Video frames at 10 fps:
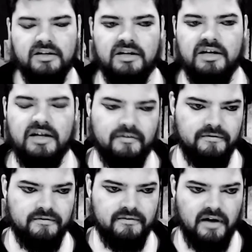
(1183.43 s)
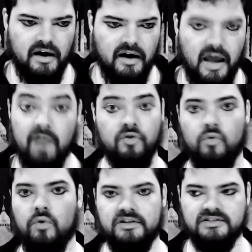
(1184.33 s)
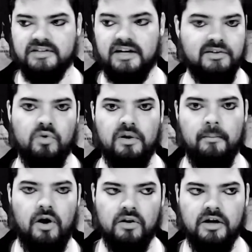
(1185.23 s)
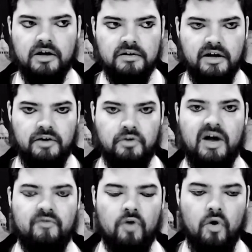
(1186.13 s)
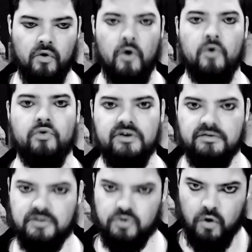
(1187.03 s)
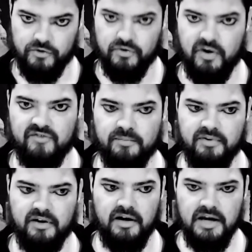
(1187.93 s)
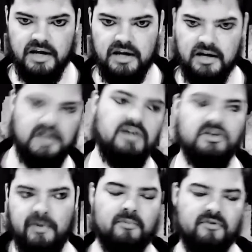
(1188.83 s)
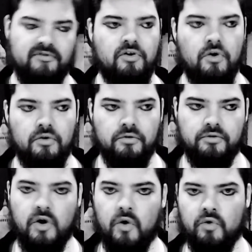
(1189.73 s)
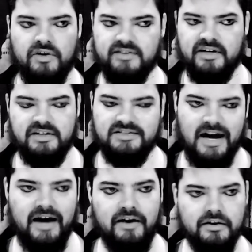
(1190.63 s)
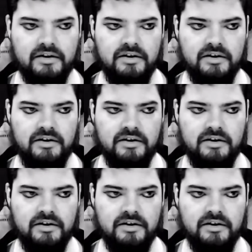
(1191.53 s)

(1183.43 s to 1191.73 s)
If everyone decides they want a Mala and you have a whole coterie, then you also have to play each member of the coterie's like sire